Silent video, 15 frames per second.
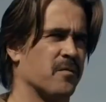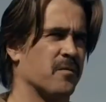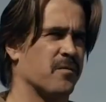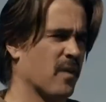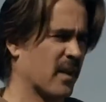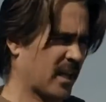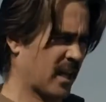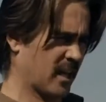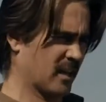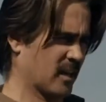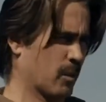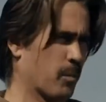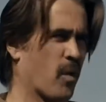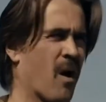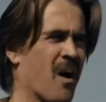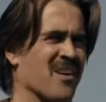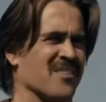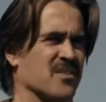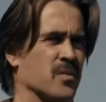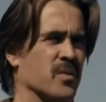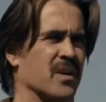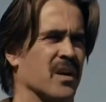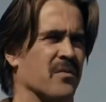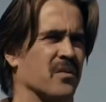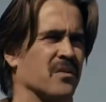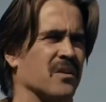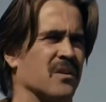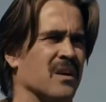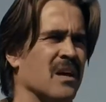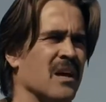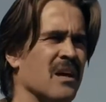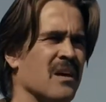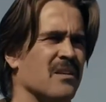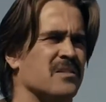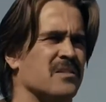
have only appeared here and there in T V series and